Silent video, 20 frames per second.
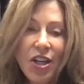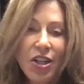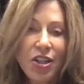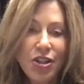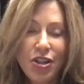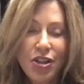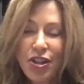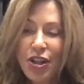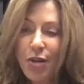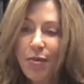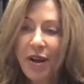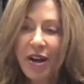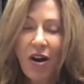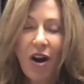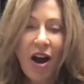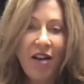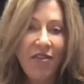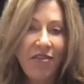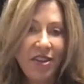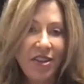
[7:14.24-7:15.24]
Should have been
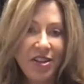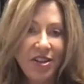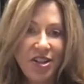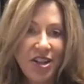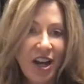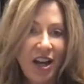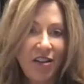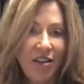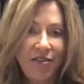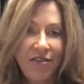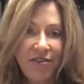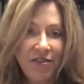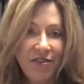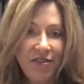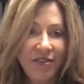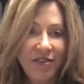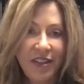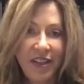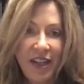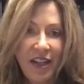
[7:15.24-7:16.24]
off the shelf
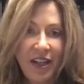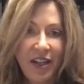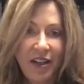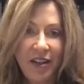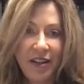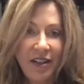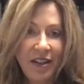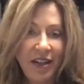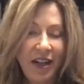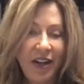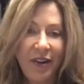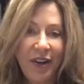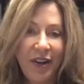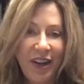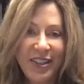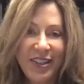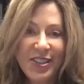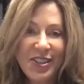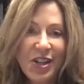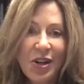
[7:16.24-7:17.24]
in
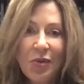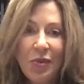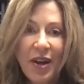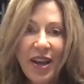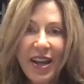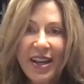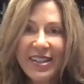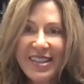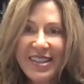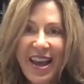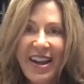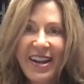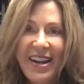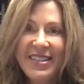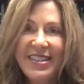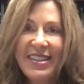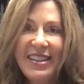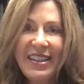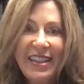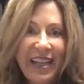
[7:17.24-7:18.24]
2 weeks, and
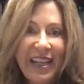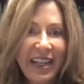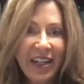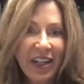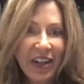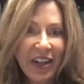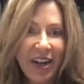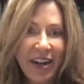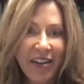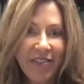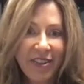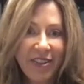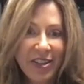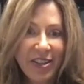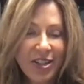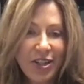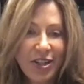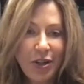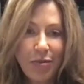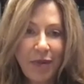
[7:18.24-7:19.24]
it's lingering for
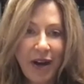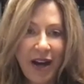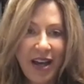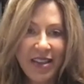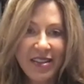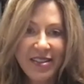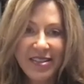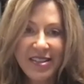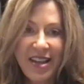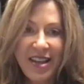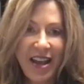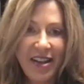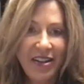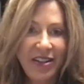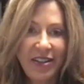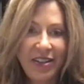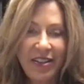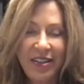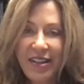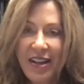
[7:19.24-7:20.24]
2 months,
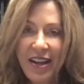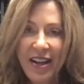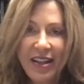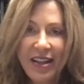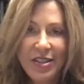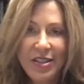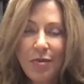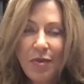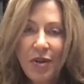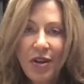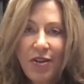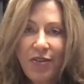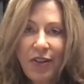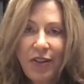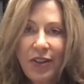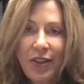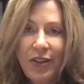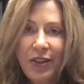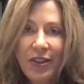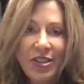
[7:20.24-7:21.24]
and it's a beautiful
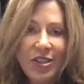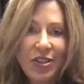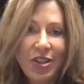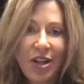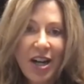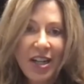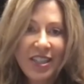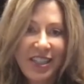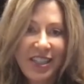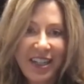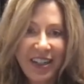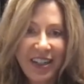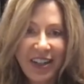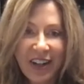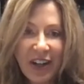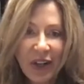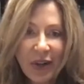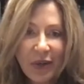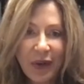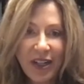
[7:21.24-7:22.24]
new construction in
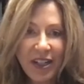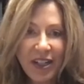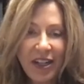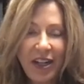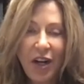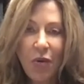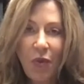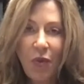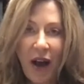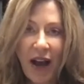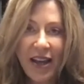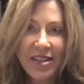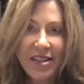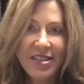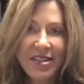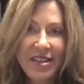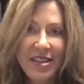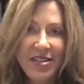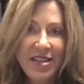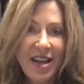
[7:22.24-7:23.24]
Kirkwood. You know, why
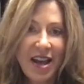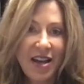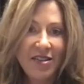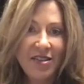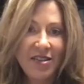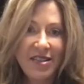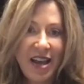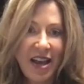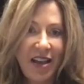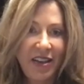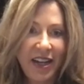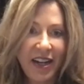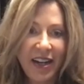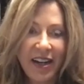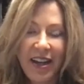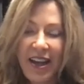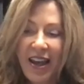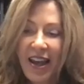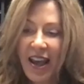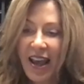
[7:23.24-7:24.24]
isn't this house selling?
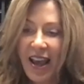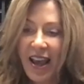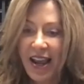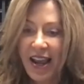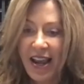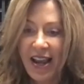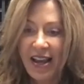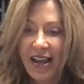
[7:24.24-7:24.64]
Right.